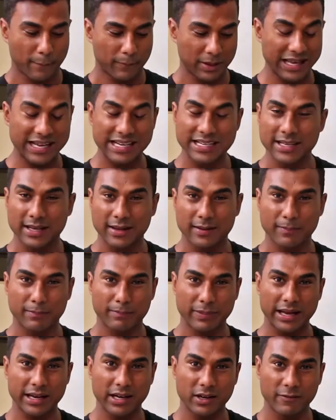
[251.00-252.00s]
blade
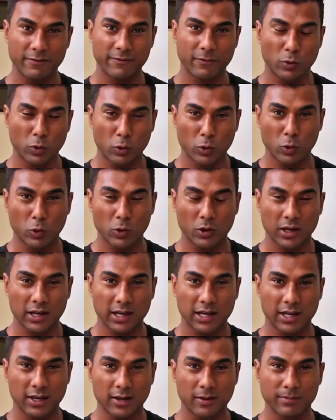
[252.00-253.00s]
pattern for
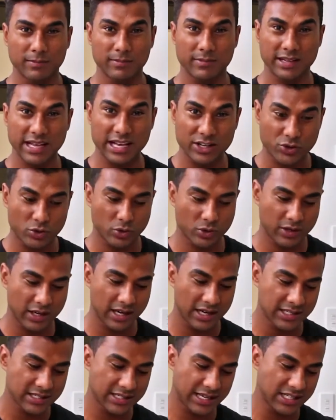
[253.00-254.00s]
natural
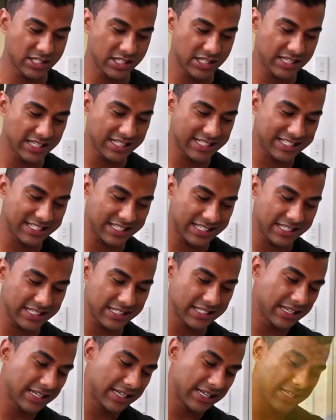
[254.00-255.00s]
grass. As you can see,